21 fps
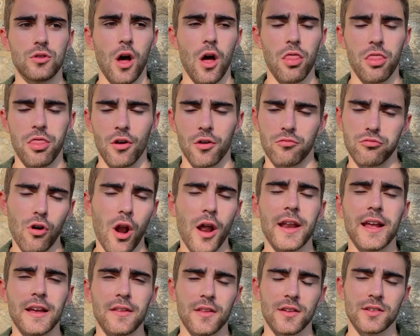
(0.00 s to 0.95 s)
the
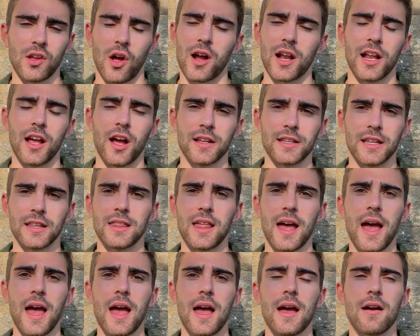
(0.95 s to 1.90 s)
running and the cycling I did
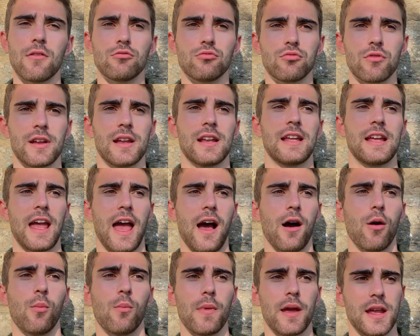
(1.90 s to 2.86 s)
there really
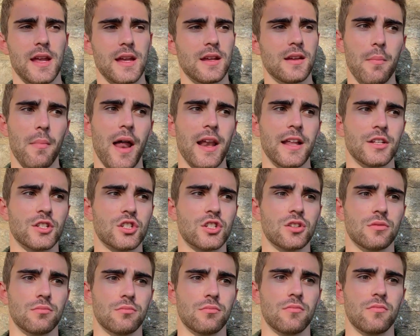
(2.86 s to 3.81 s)
helped me manage
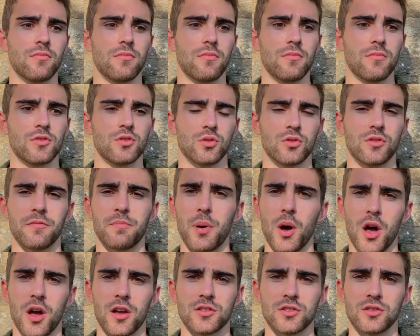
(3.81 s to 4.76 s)
some sort of
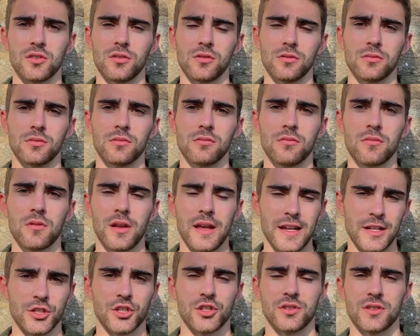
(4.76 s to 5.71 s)
personal
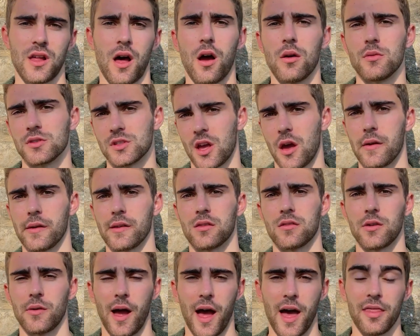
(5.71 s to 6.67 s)
issues that I was going
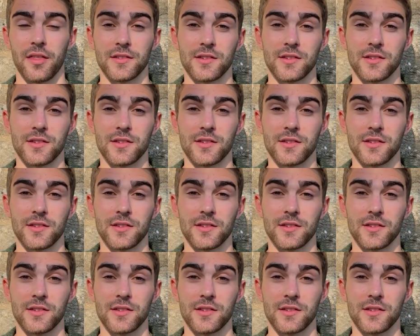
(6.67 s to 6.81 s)
through at the